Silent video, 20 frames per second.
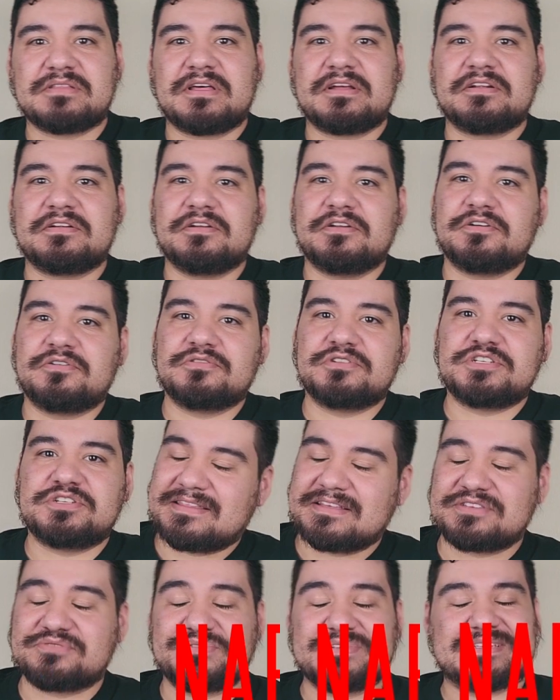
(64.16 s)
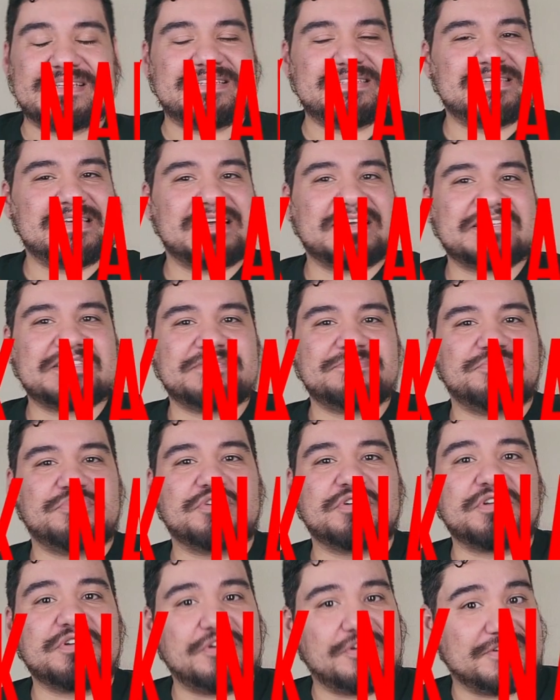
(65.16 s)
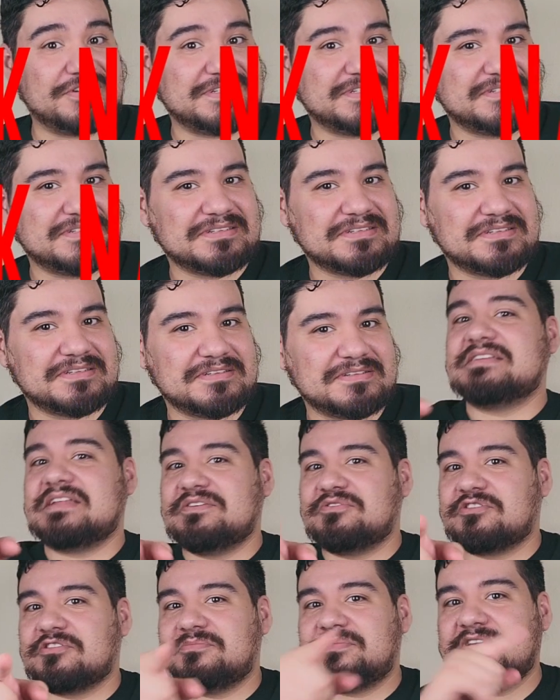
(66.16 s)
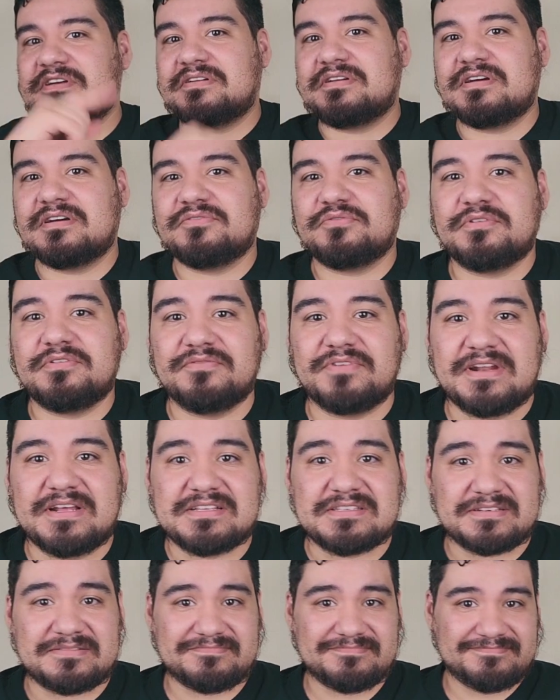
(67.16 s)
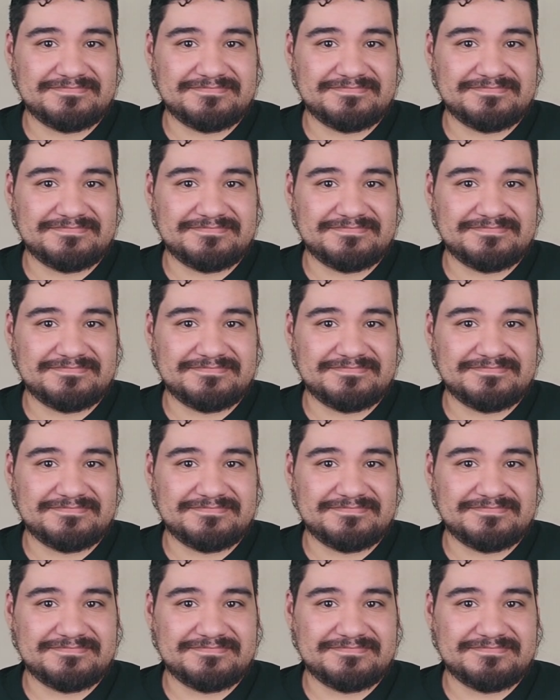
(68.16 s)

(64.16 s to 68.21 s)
on that alone, this was a textbook narcissist. Today we're going to be uncovering Vanessa.